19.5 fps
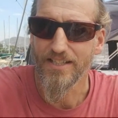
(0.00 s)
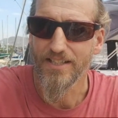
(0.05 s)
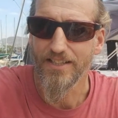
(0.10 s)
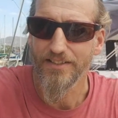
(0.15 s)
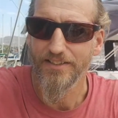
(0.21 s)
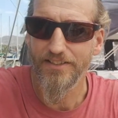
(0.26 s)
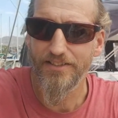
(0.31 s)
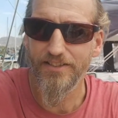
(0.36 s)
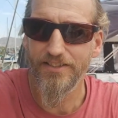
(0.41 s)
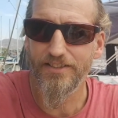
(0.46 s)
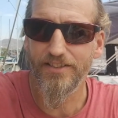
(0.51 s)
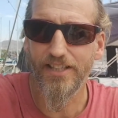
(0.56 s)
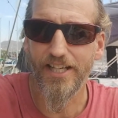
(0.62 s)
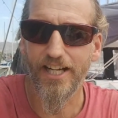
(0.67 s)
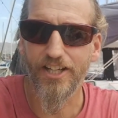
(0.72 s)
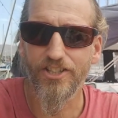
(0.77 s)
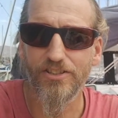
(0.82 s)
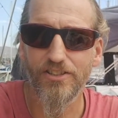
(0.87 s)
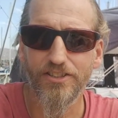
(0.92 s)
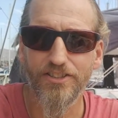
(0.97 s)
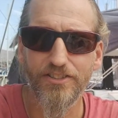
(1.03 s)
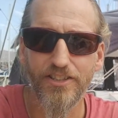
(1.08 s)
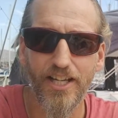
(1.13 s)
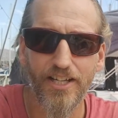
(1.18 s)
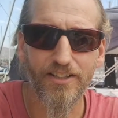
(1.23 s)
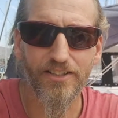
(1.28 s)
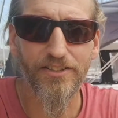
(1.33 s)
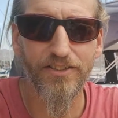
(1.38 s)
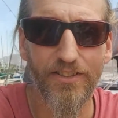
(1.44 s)
This is the actual
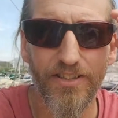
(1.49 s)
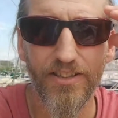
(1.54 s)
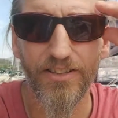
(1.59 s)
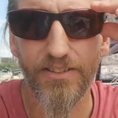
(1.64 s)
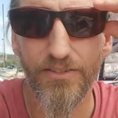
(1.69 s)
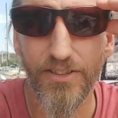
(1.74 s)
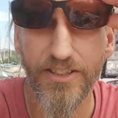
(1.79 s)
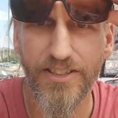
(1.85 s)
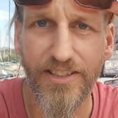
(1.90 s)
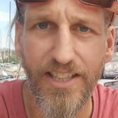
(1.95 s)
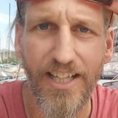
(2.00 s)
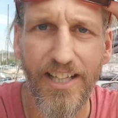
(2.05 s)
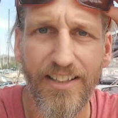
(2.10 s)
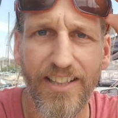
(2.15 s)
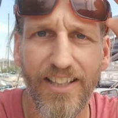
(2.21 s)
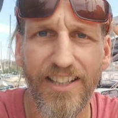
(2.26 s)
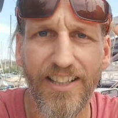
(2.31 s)
status. What is that?